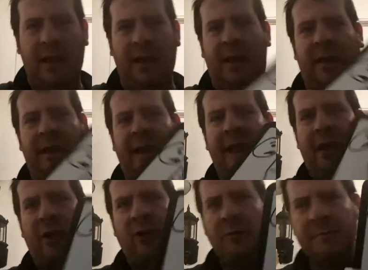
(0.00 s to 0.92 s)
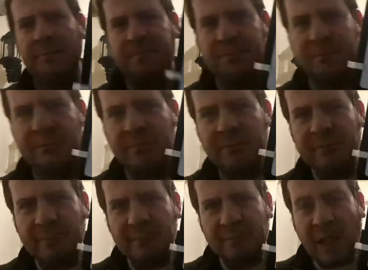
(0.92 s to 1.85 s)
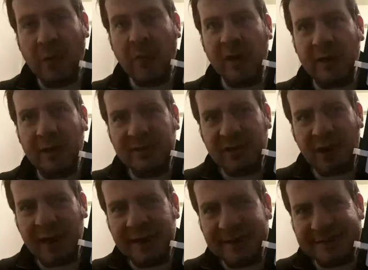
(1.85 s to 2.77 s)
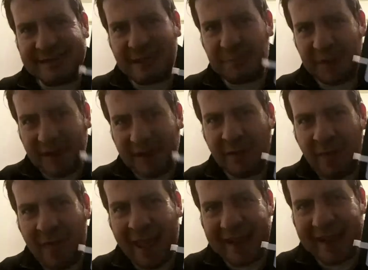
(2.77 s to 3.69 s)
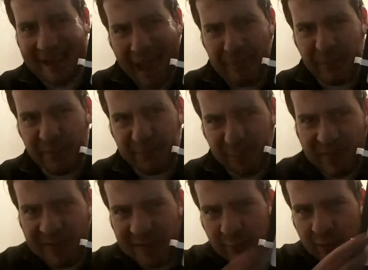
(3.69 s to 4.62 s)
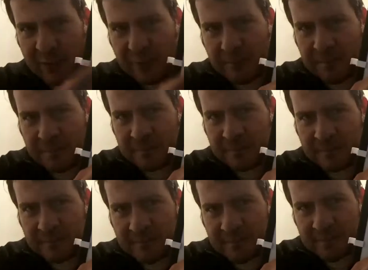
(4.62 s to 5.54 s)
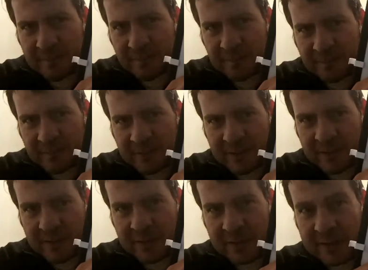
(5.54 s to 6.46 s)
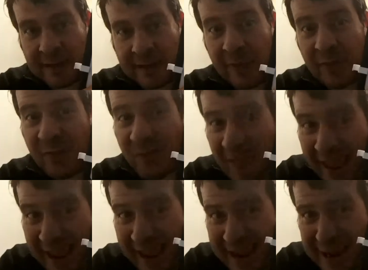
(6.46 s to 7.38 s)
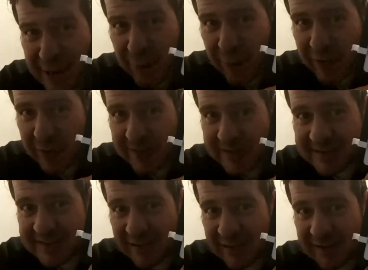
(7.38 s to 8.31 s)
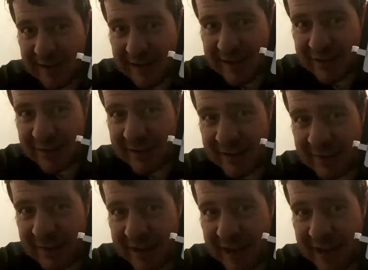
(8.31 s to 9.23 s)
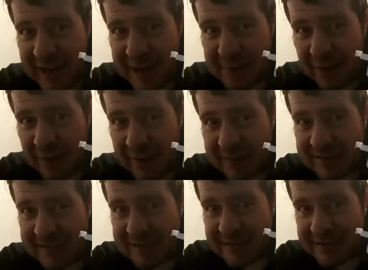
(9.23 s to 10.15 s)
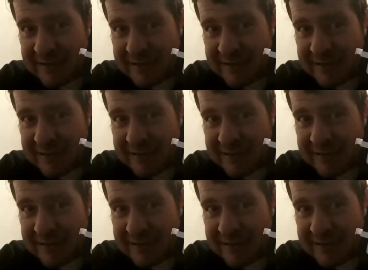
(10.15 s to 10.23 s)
And now they were going to try and step into that gap of breathing room. Now they were going to start lecturing the gamers.